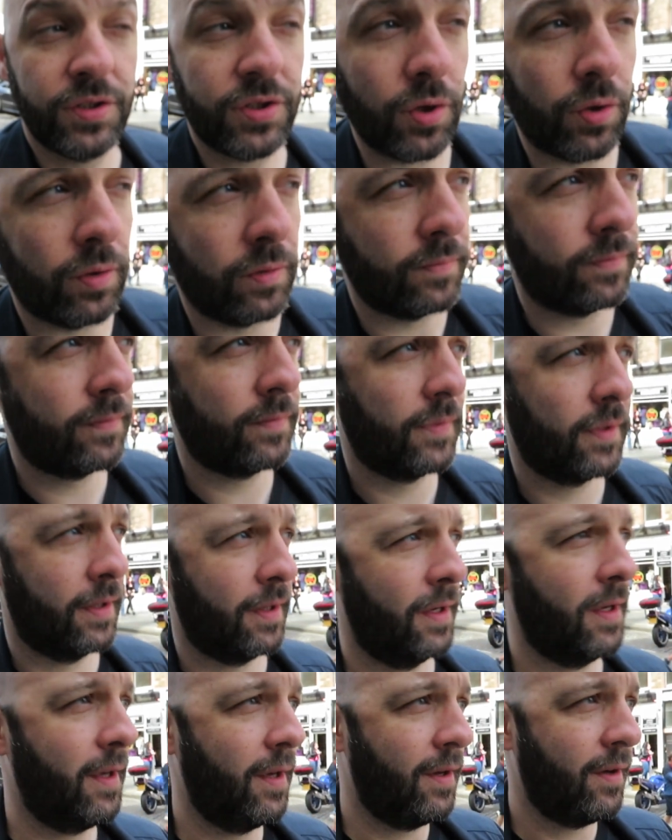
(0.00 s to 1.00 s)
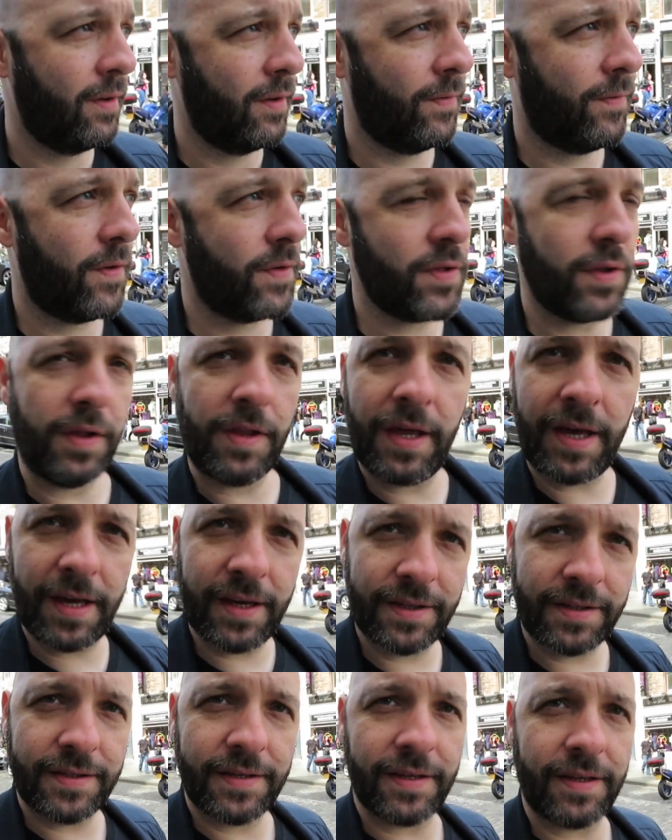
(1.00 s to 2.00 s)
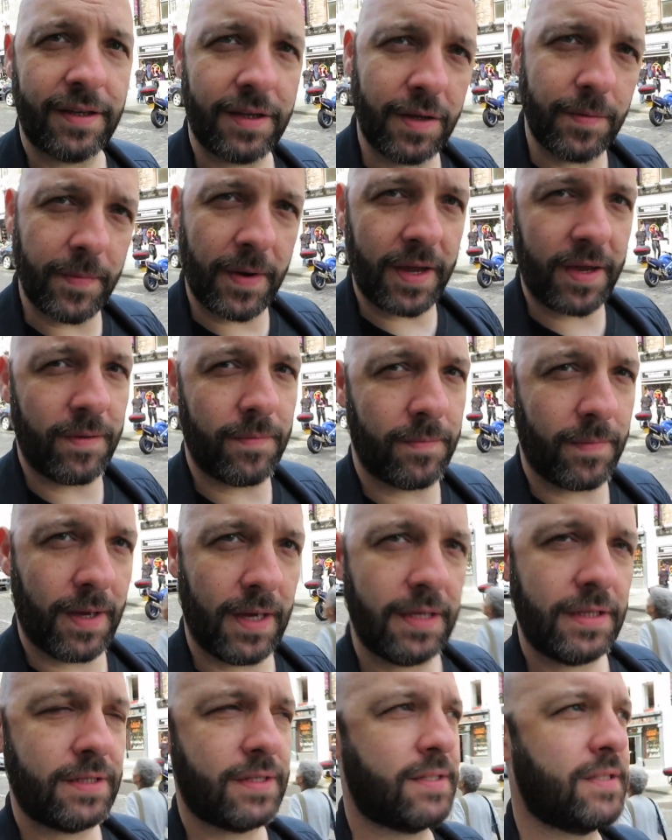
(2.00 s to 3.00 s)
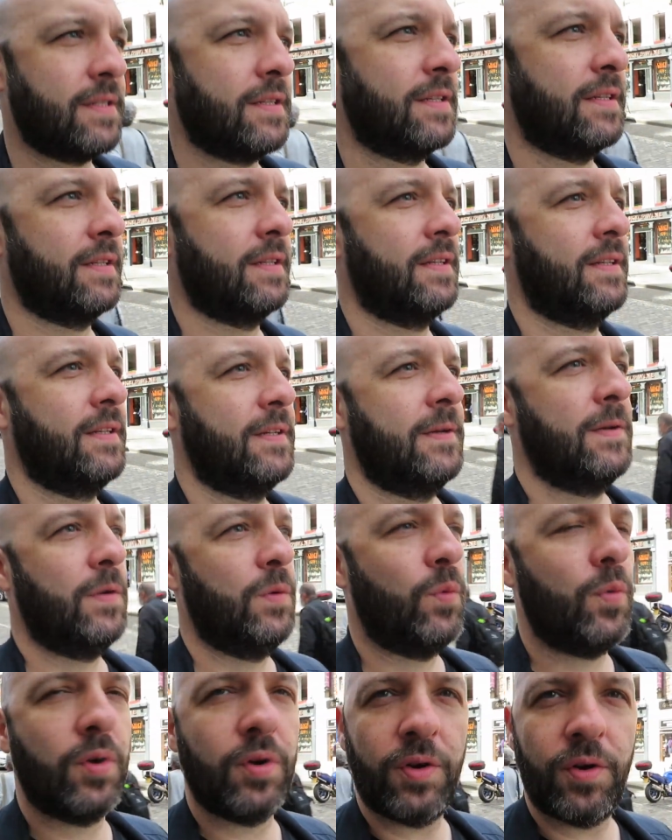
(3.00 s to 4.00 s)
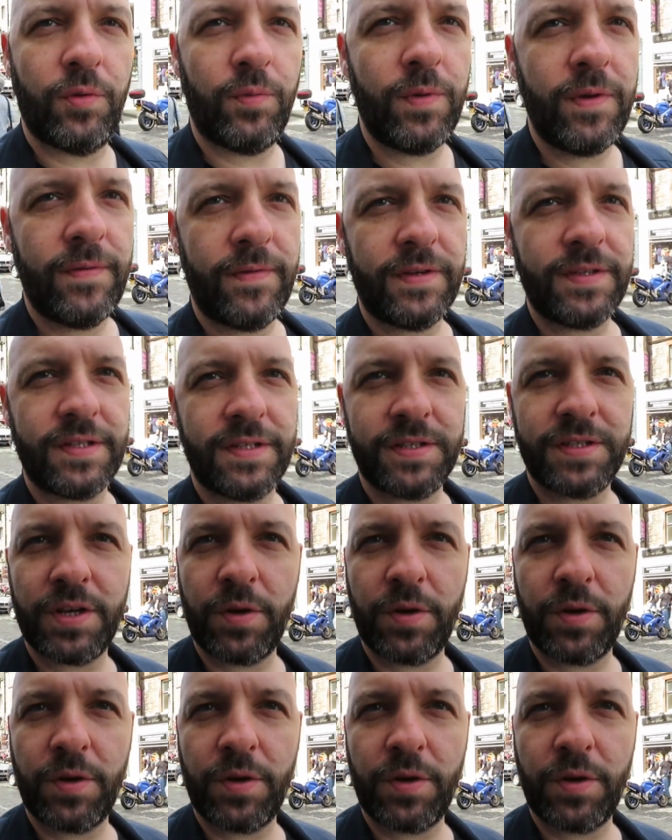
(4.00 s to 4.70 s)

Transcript: so for the last thing you might miss, we're going to revisit